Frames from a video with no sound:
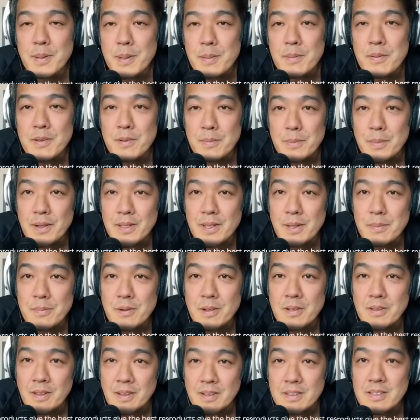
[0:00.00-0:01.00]
people to buy that
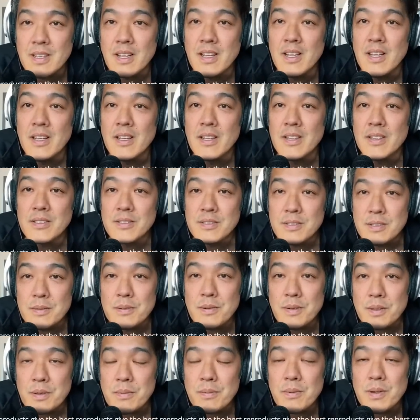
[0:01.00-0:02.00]
product,
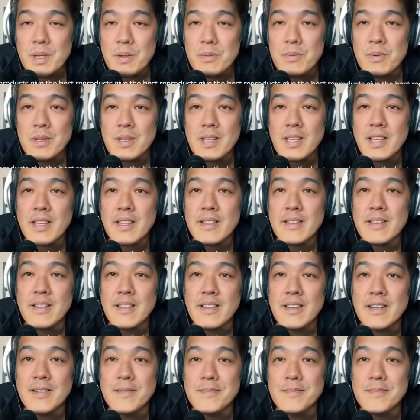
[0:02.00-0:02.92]
2 or 3 will get